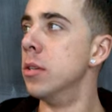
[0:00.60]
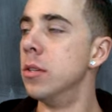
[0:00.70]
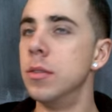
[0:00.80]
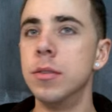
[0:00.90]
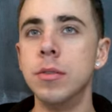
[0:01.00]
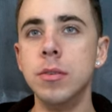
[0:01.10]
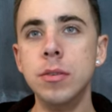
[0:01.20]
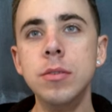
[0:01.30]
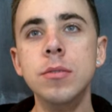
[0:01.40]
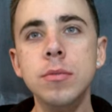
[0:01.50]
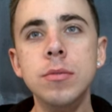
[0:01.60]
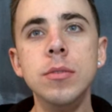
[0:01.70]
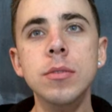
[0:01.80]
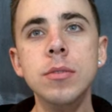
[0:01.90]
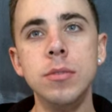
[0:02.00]
you know,
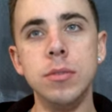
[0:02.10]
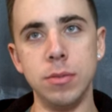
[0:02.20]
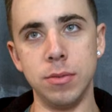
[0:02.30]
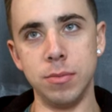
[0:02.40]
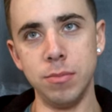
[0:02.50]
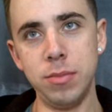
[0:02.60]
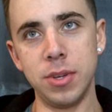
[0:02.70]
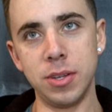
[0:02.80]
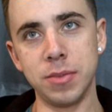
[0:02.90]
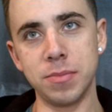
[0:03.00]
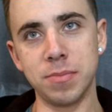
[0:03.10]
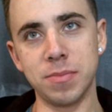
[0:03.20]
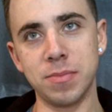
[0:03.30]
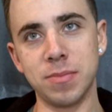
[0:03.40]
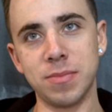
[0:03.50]
how many true loves do you get
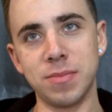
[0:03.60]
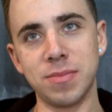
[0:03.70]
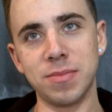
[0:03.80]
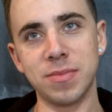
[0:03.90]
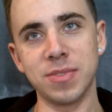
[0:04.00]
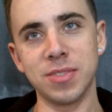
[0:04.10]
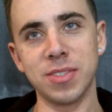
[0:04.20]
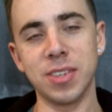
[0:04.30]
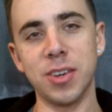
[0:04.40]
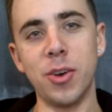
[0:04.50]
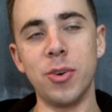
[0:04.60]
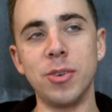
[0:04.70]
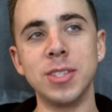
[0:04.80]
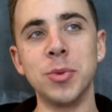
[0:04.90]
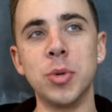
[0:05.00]
in one lifetime?
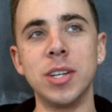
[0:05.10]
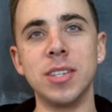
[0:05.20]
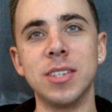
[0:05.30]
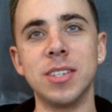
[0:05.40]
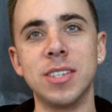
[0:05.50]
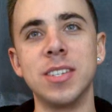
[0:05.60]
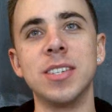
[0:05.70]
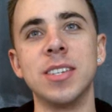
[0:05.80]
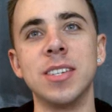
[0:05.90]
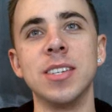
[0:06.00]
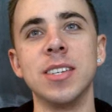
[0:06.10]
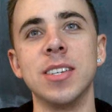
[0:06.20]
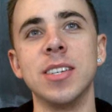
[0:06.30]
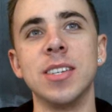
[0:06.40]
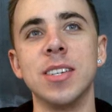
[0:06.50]
Oh, do you get one or
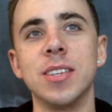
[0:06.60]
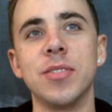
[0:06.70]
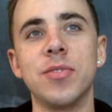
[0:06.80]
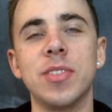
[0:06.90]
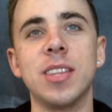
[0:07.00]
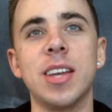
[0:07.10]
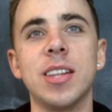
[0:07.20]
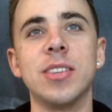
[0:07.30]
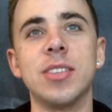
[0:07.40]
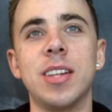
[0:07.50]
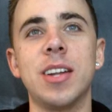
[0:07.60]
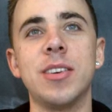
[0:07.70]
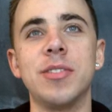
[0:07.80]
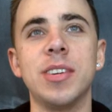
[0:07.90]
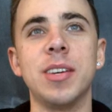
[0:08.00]
two or three? Yeah, there's a lot
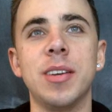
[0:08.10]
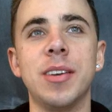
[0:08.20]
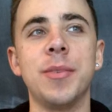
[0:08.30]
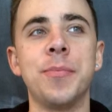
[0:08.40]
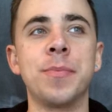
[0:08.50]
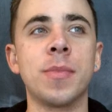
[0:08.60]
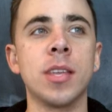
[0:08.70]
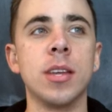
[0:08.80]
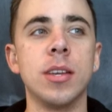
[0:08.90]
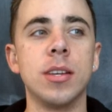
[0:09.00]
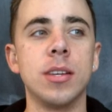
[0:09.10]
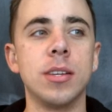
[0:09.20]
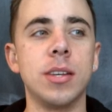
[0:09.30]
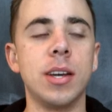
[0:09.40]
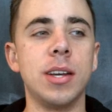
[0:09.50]
of. Uh,
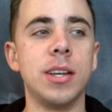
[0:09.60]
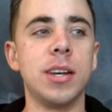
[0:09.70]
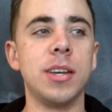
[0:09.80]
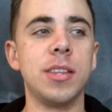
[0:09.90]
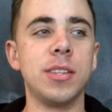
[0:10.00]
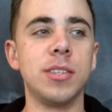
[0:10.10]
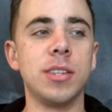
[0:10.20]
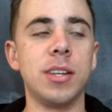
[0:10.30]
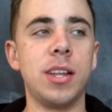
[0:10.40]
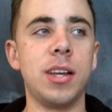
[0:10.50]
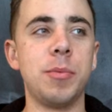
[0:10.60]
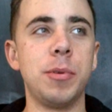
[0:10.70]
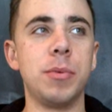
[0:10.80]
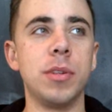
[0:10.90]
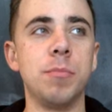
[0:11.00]
I, I think there's a lot of
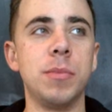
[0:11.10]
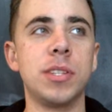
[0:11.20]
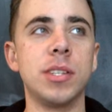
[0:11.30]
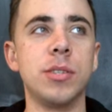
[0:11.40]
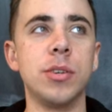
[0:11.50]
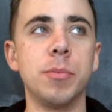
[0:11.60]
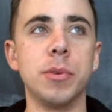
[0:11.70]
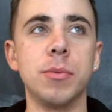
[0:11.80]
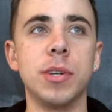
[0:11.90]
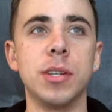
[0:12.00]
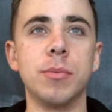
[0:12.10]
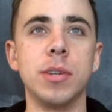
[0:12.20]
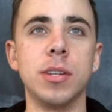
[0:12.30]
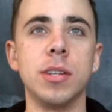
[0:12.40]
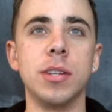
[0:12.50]
people that misinterpret what what
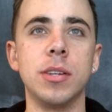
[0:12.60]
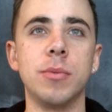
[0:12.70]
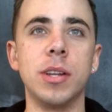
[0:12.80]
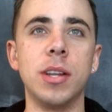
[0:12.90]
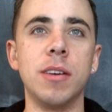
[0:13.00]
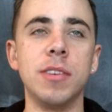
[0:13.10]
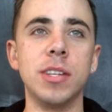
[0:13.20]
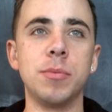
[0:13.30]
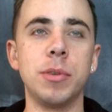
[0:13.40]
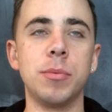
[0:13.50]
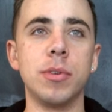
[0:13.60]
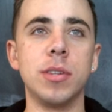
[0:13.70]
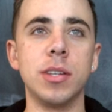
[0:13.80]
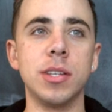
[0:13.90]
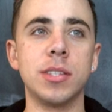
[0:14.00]
uh, what love is.
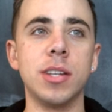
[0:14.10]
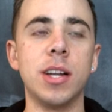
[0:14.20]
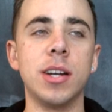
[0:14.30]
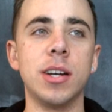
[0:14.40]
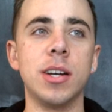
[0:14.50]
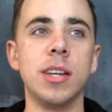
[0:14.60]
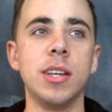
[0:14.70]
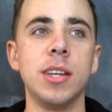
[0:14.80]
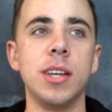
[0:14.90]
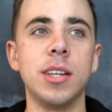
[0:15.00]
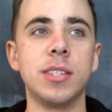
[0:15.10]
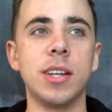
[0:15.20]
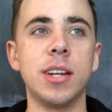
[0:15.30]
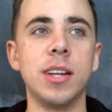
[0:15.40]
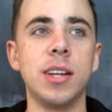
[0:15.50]
People, it's not a it's
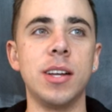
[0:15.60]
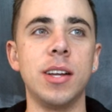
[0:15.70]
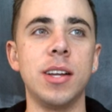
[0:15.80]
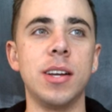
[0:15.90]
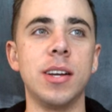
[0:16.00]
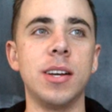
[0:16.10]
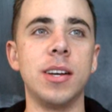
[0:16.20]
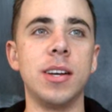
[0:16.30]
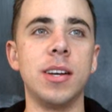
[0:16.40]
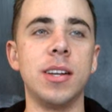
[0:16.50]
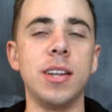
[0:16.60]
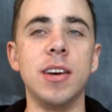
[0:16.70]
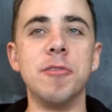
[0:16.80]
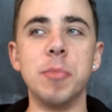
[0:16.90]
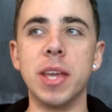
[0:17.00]
not a, a, a
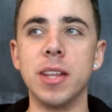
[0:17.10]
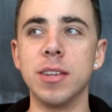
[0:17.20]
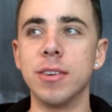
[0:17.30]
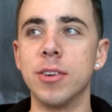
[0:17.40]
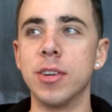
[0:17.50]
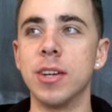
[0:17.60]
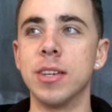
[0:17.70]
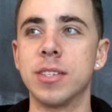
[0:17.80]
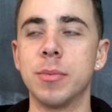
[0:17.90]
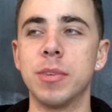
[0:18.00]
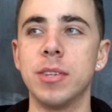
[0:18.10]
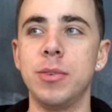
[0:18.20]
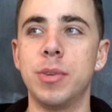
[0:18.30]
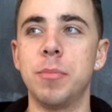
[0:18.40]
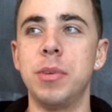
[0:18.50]
love mate or a, someone you
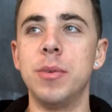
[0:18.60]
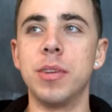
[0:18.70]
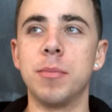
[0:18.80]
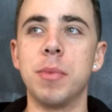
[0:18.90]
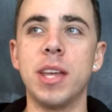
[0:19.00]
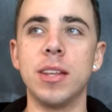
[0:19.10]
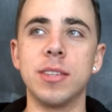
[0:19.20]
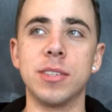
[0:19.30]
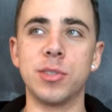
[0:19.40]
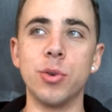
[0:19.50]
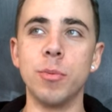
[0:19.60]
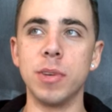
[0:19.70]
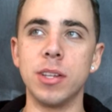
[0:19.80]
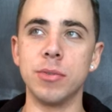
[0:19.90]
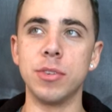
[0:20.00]
want to be with mate. It's a
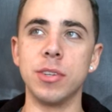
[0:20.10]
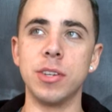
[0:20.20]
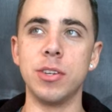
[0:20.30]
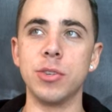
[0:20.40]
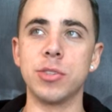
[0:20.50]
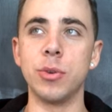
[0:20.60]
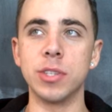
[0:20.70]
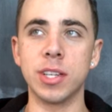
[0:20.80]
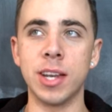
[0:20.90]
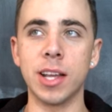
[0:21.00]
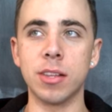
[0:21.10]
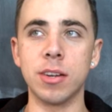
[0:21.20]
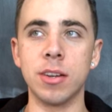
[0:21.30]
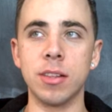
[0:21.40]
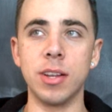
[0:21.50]
soulmate where your souls connect on
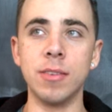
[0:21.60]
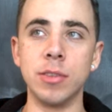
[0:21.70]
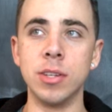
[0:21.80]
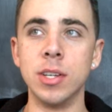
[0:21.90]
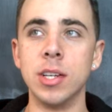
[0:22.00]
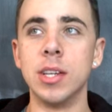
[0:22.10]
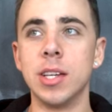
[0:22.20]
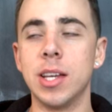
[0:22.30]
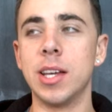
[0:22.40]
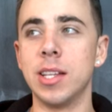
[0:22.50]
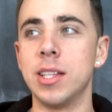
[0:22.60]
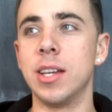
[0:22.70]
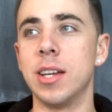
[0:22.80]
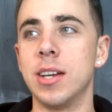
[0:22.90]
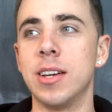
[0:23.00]
another level, and
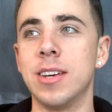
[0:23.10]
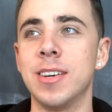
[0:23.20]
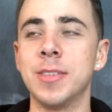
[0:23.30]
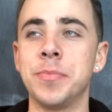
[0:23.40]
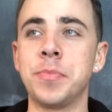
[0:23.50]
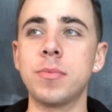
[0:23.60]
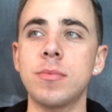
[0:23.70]
um,